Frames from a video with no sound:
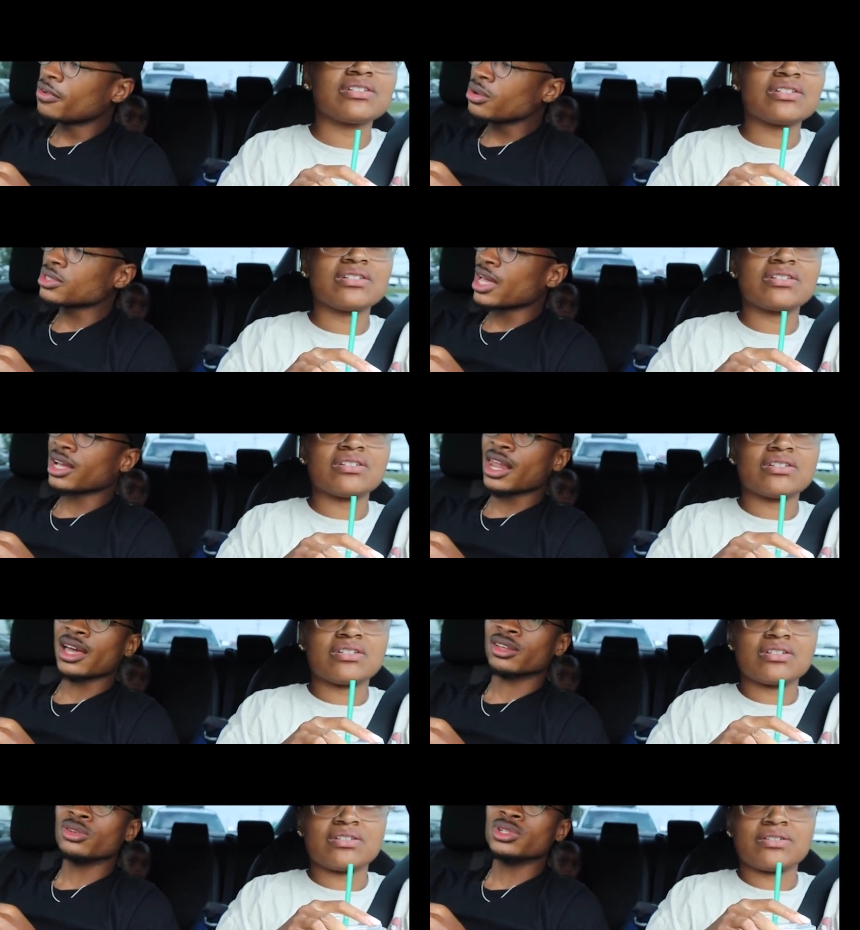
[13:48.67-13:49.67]
Speaker 1: folks act
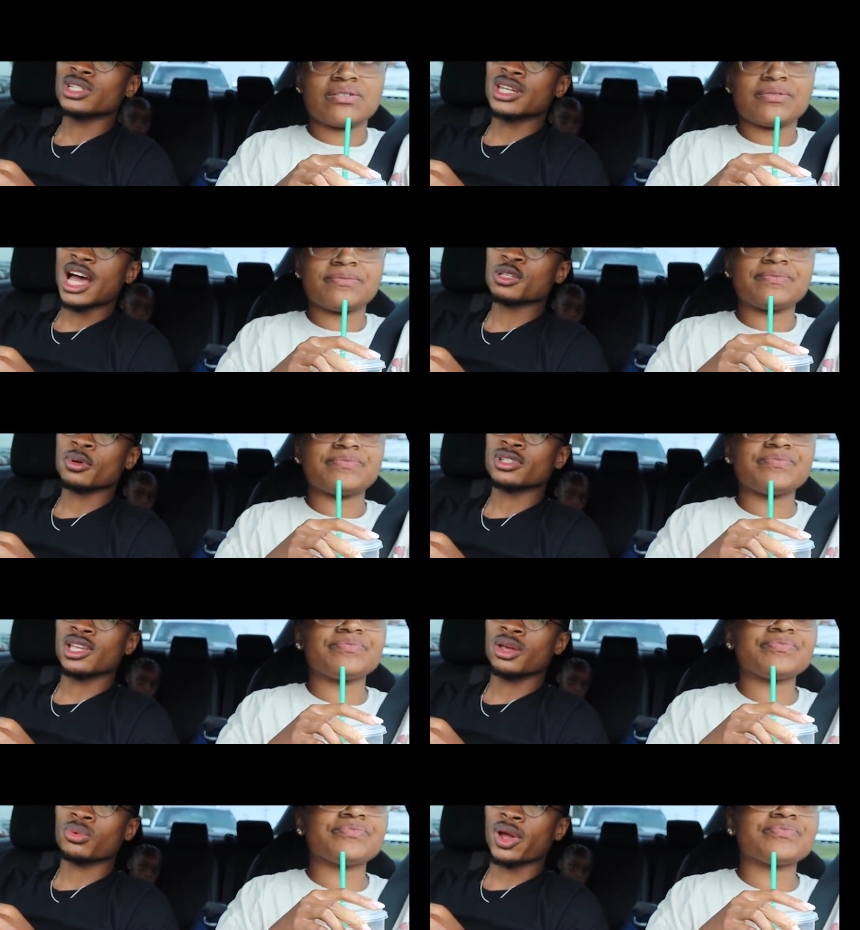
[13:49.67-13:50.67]
like you just not supposed
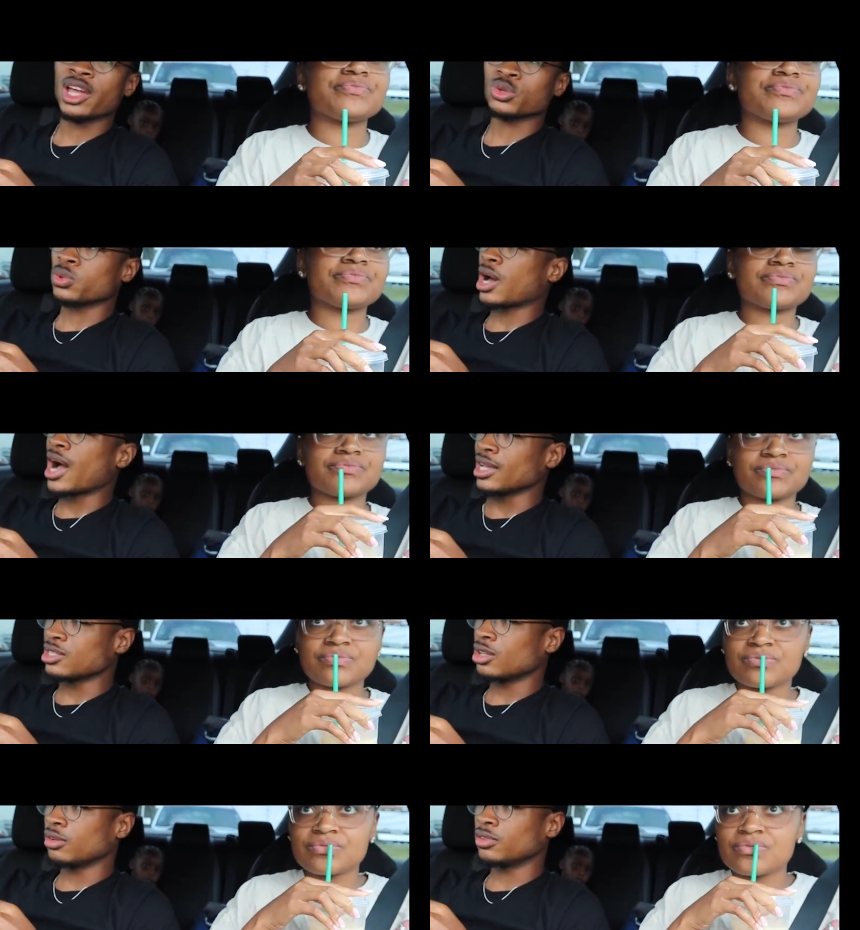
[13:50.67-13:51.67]
to get ranch with hot
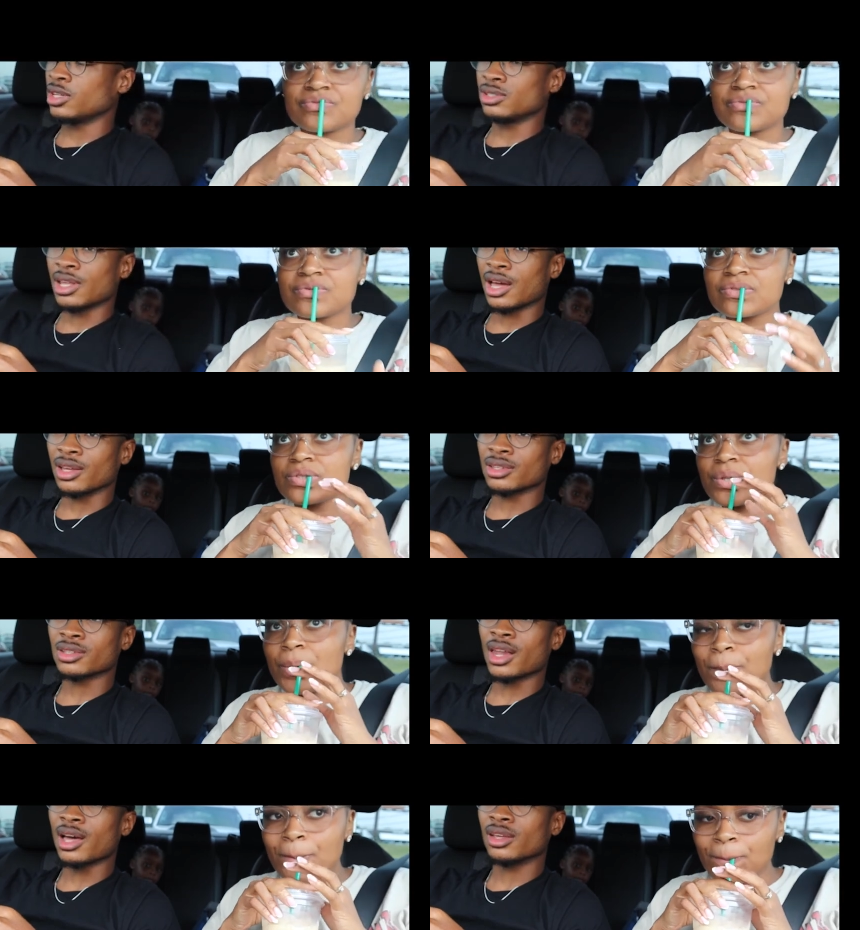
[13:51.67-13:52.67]
stuff these
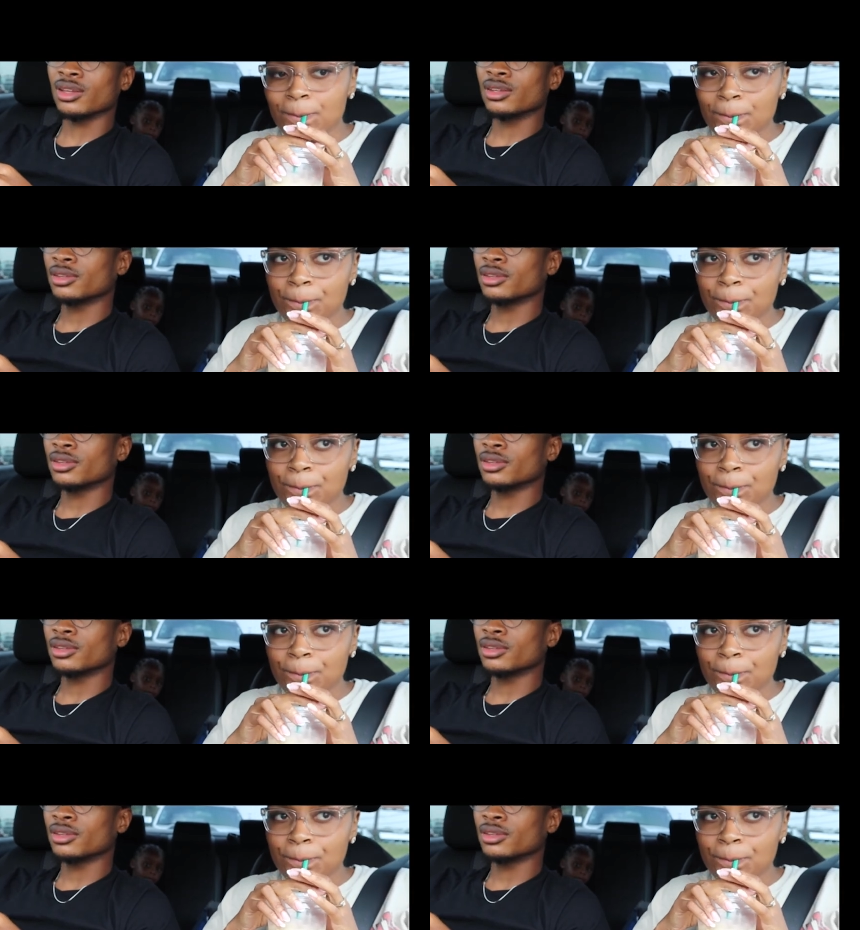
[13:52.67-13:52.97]
days. Like,